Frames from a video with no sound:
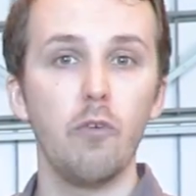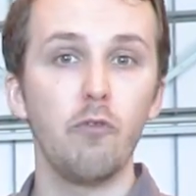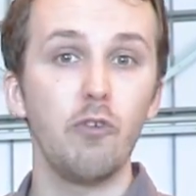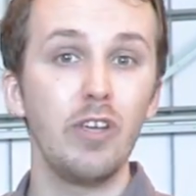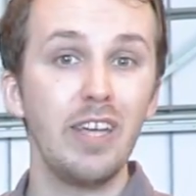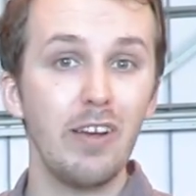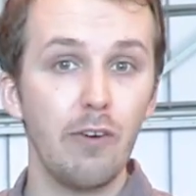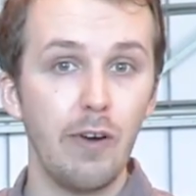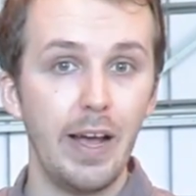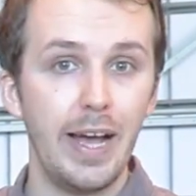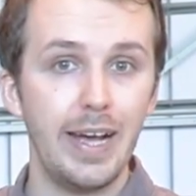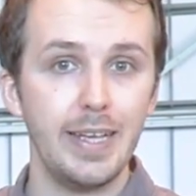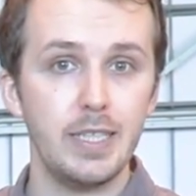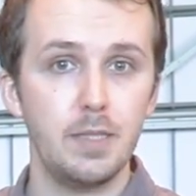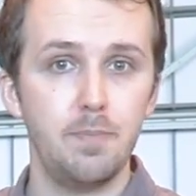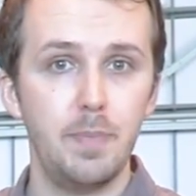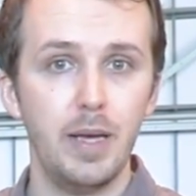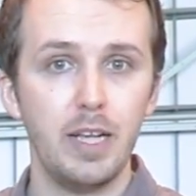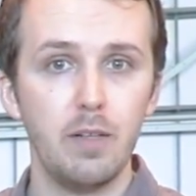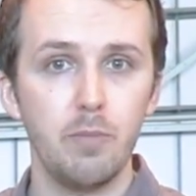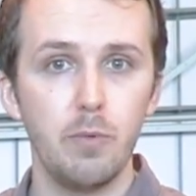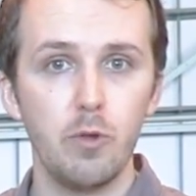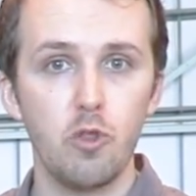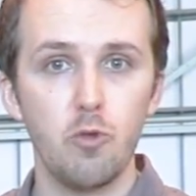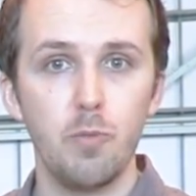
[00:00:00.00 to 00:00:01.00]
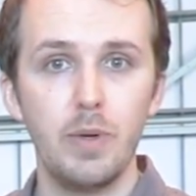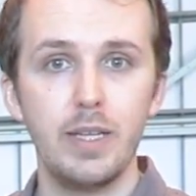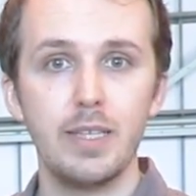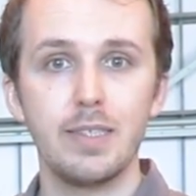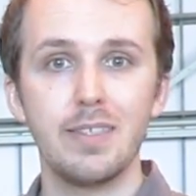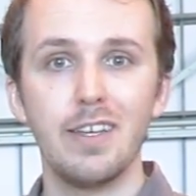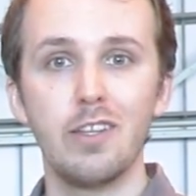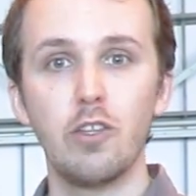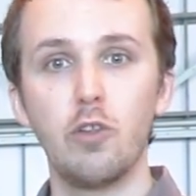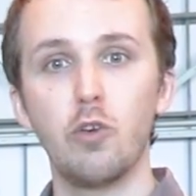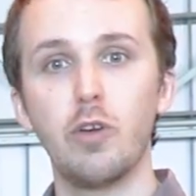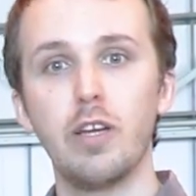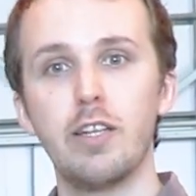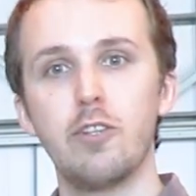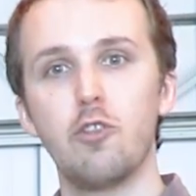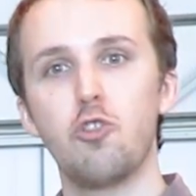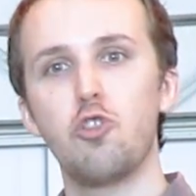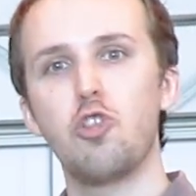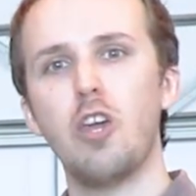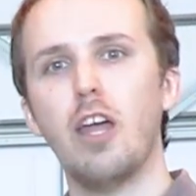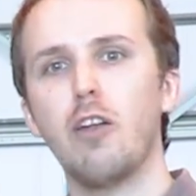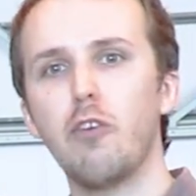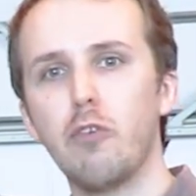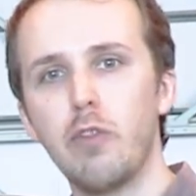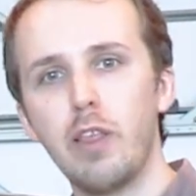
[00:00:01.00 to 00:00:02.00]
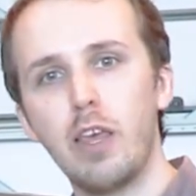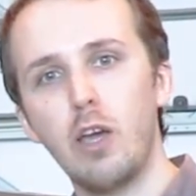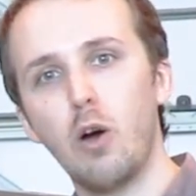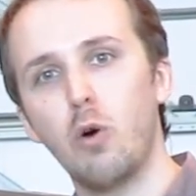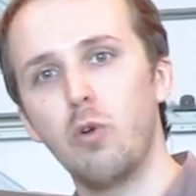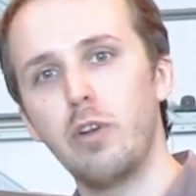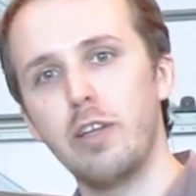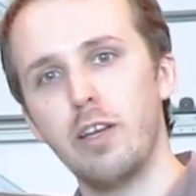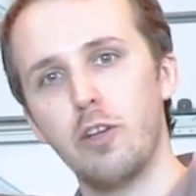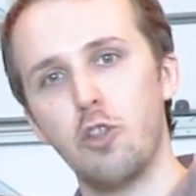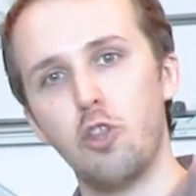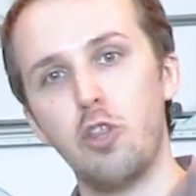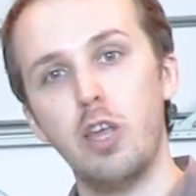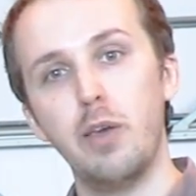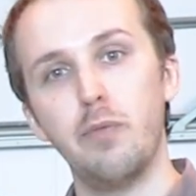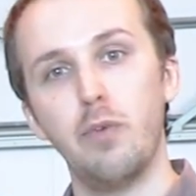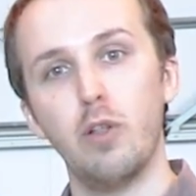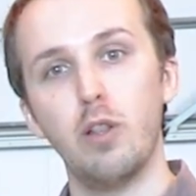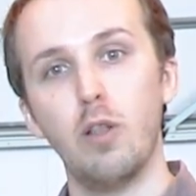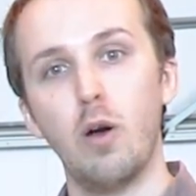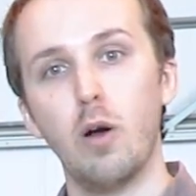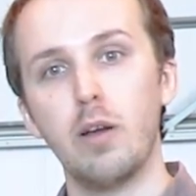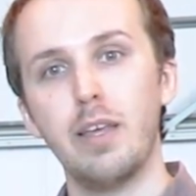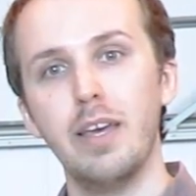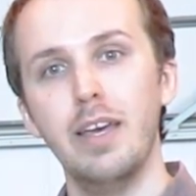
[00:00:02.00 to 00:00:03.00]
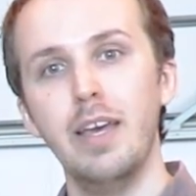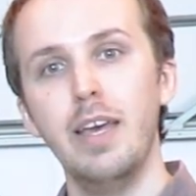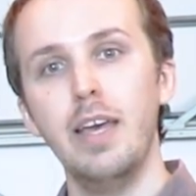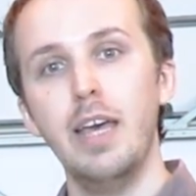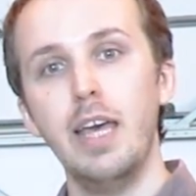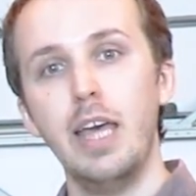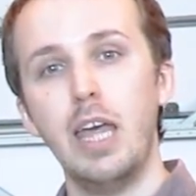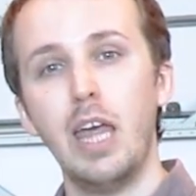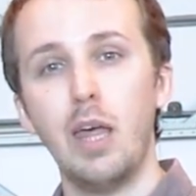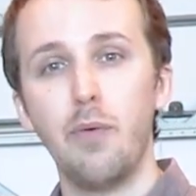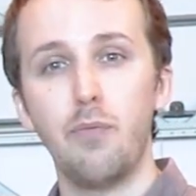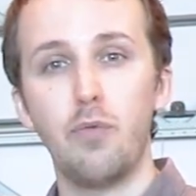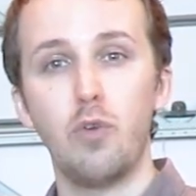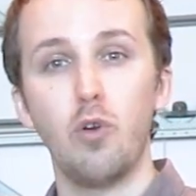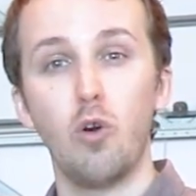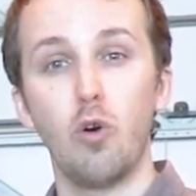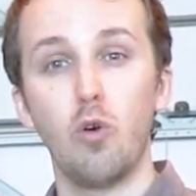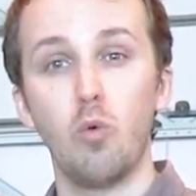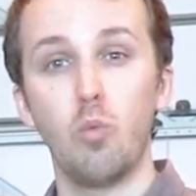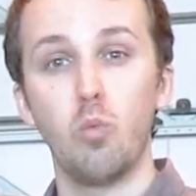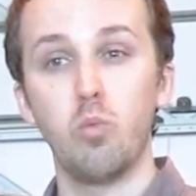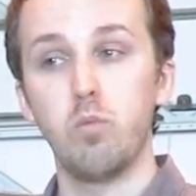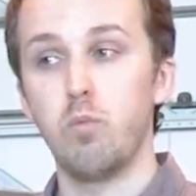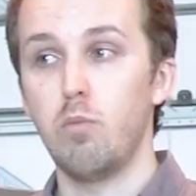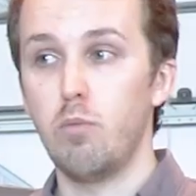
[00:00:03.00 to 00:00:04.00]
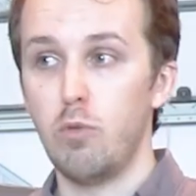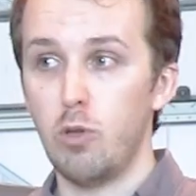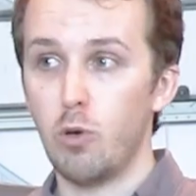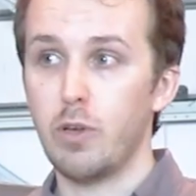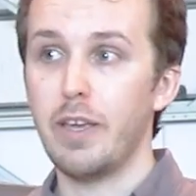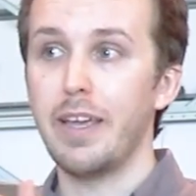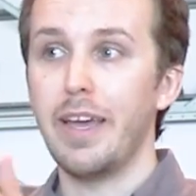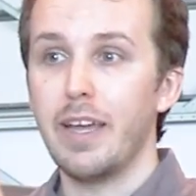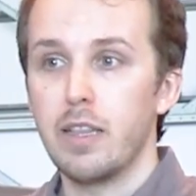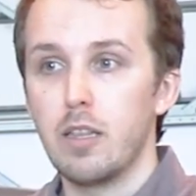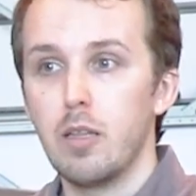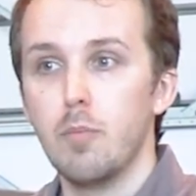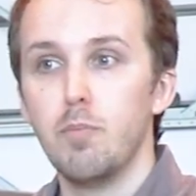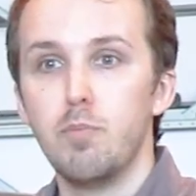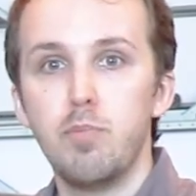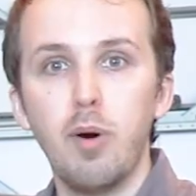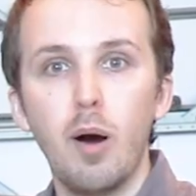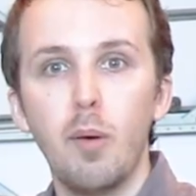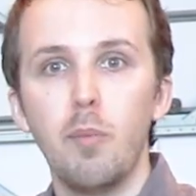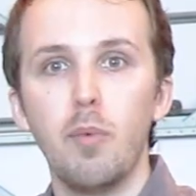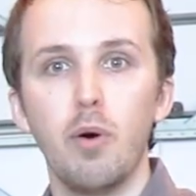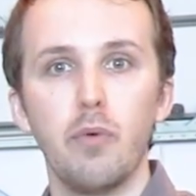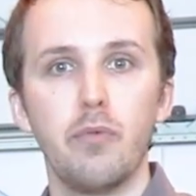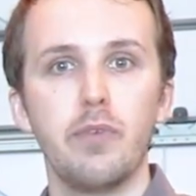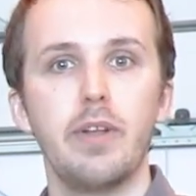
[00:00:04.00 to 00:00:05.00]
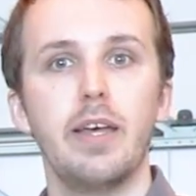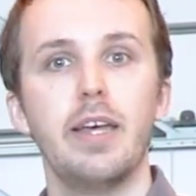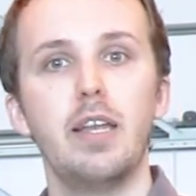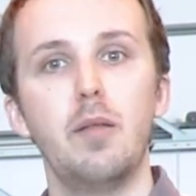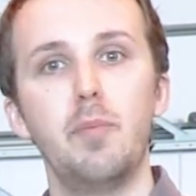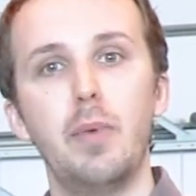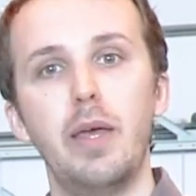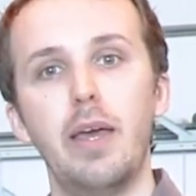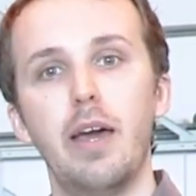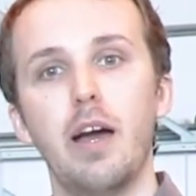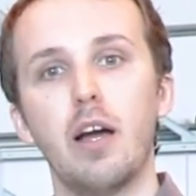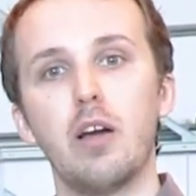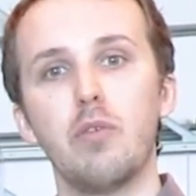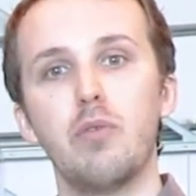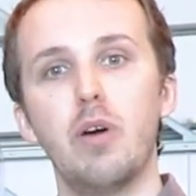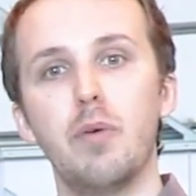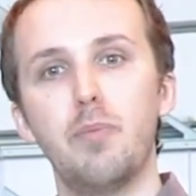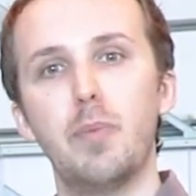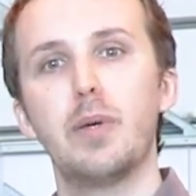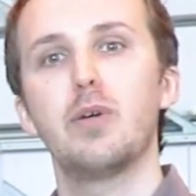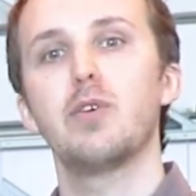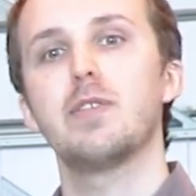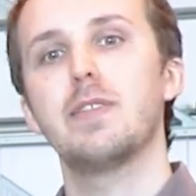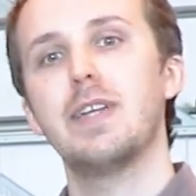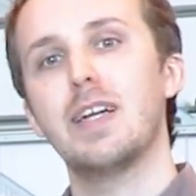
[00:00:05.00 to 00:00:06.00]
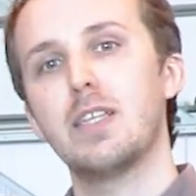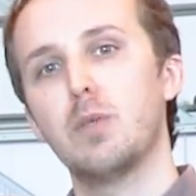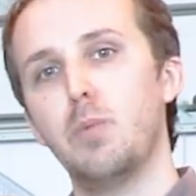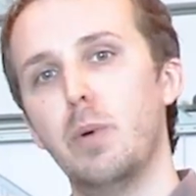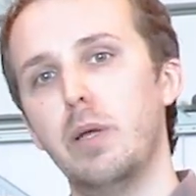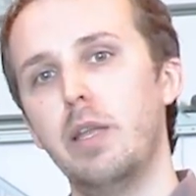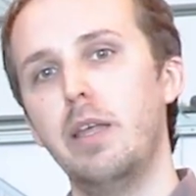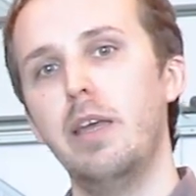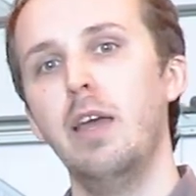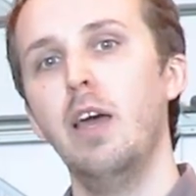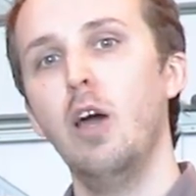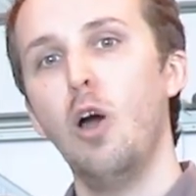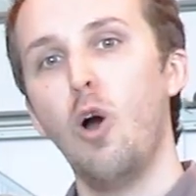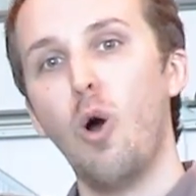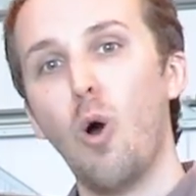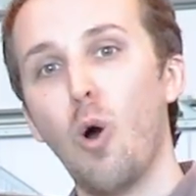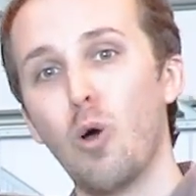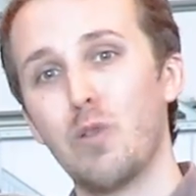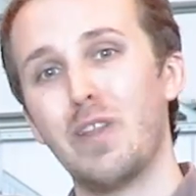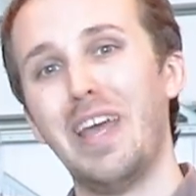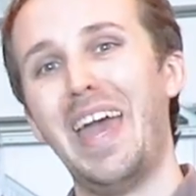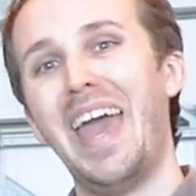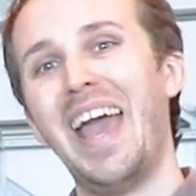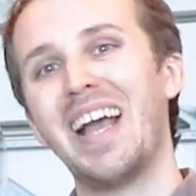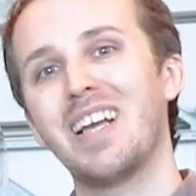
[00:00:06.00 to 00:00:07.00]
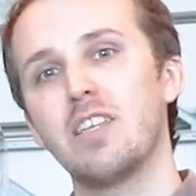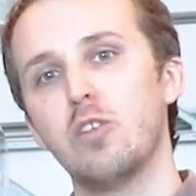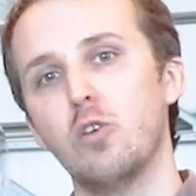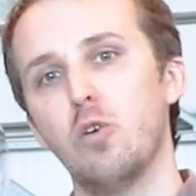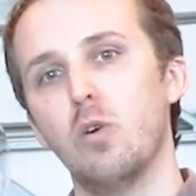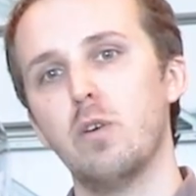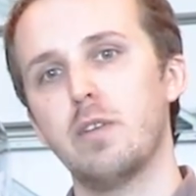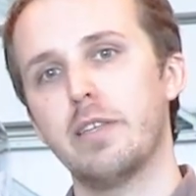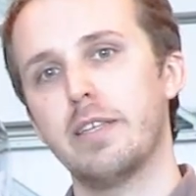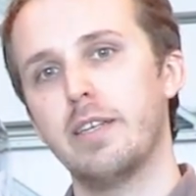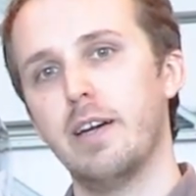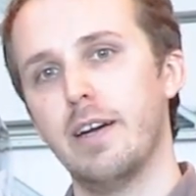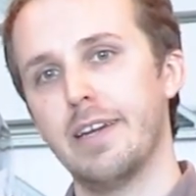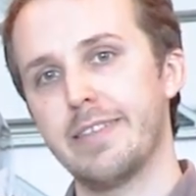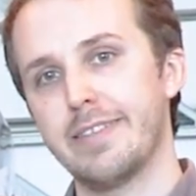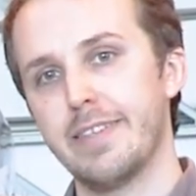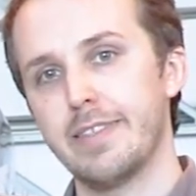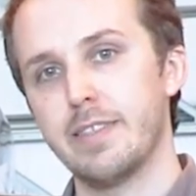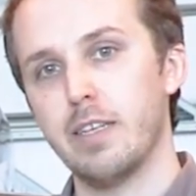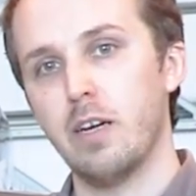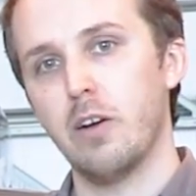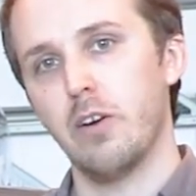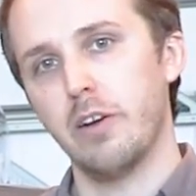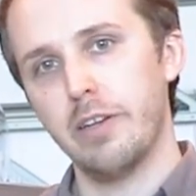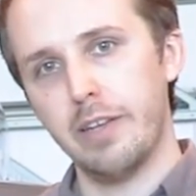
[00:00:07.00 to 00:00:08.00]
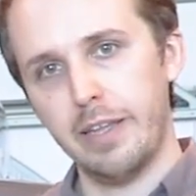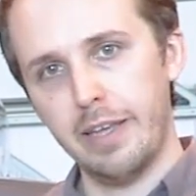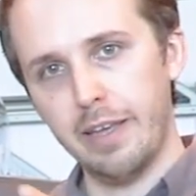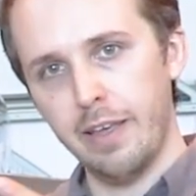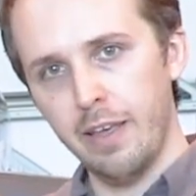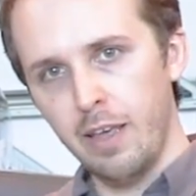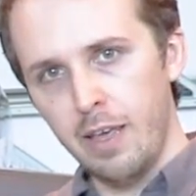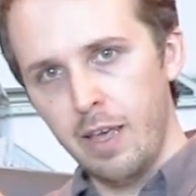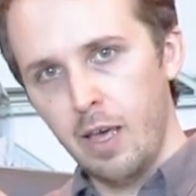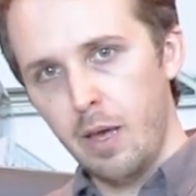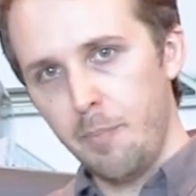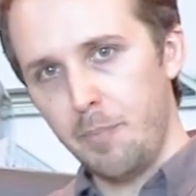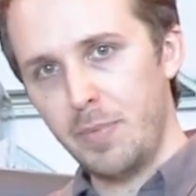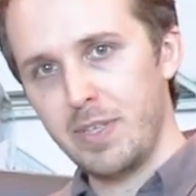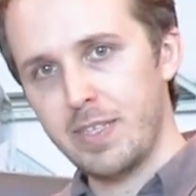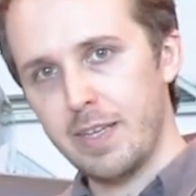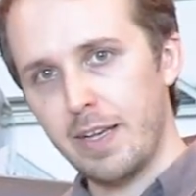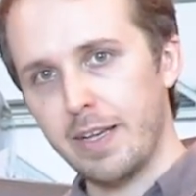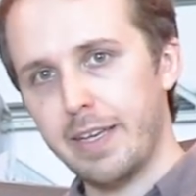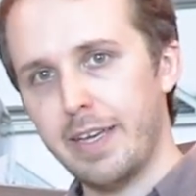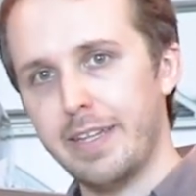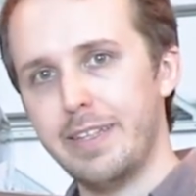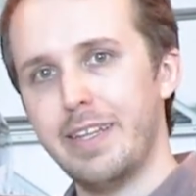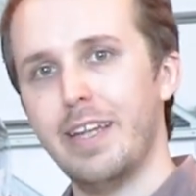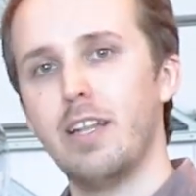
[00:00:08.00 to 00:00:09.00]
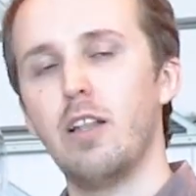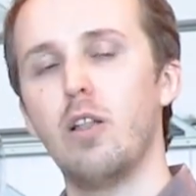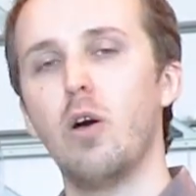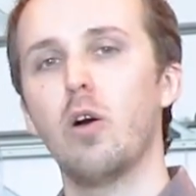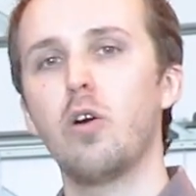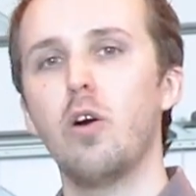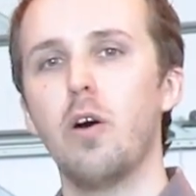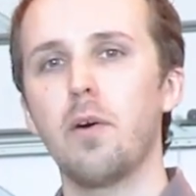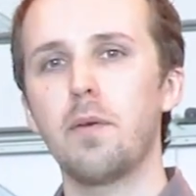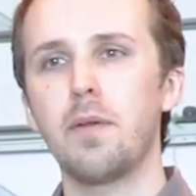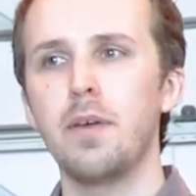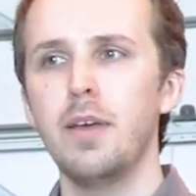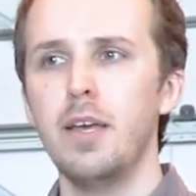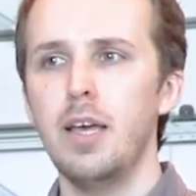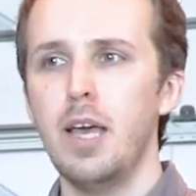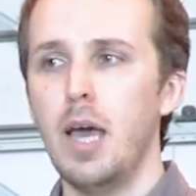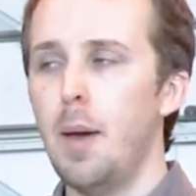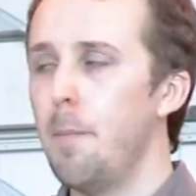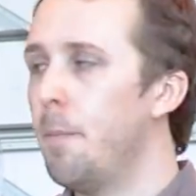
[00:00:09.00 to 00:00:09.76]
rear aspect, which means that you can generally only achieve a lock if you're looking at the bomb of an enemy aircraft, because that's where the hot exhaust gases are, and the missile can then lock on.